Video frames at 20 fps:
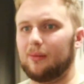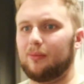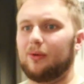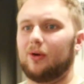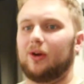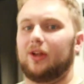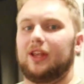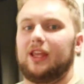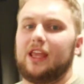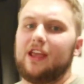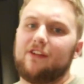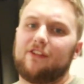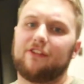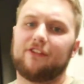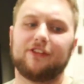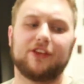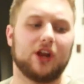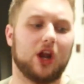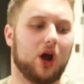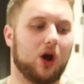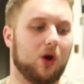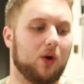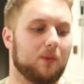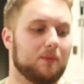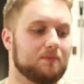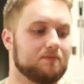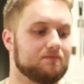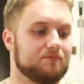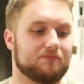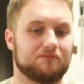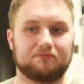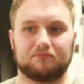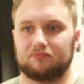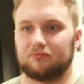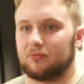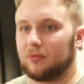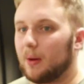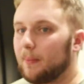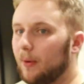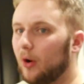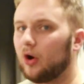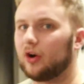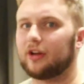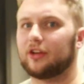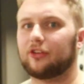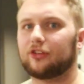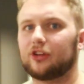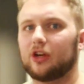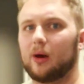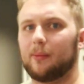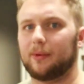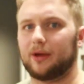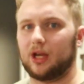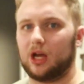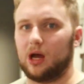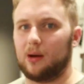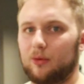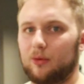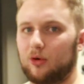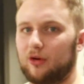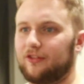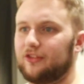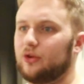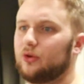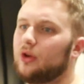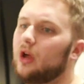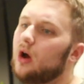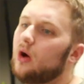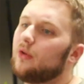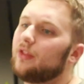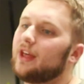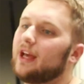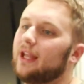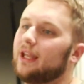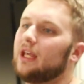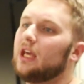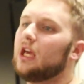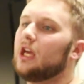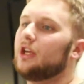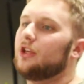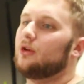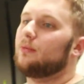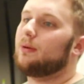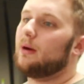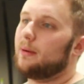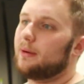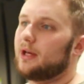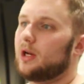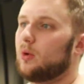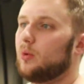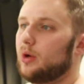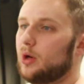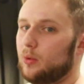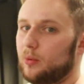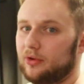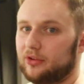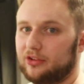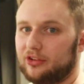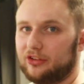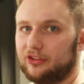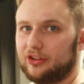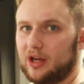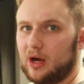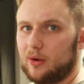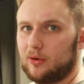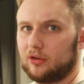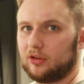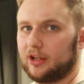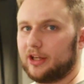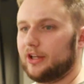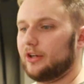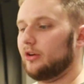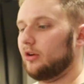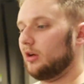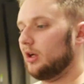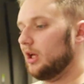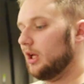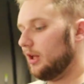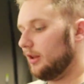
but if, a party's coming or if you know that you're probably going to want a whiskey sour later,